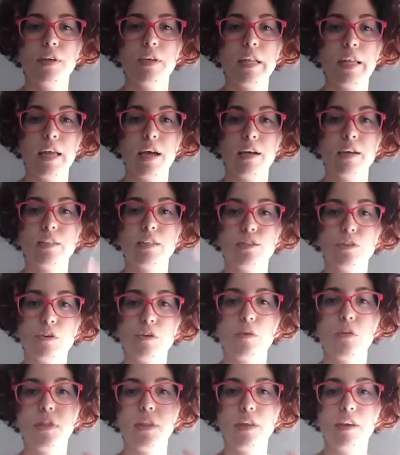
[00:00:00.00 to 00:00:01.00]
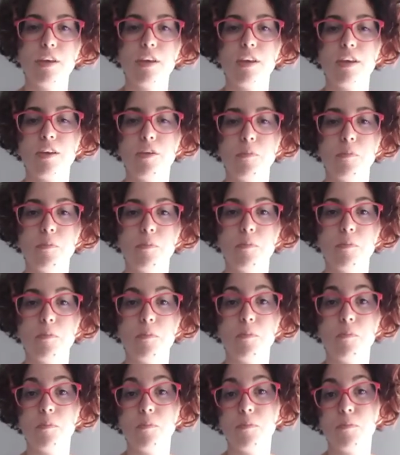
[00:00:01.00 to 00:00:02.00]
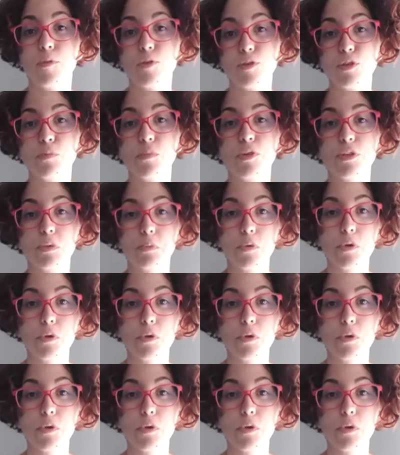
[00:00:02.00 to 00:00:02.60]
light on the most important